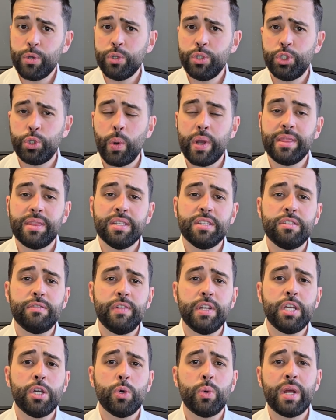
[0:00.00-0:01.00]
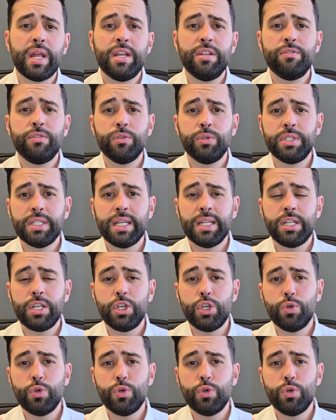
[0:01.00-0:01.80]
you enjoyed this video, and if you did,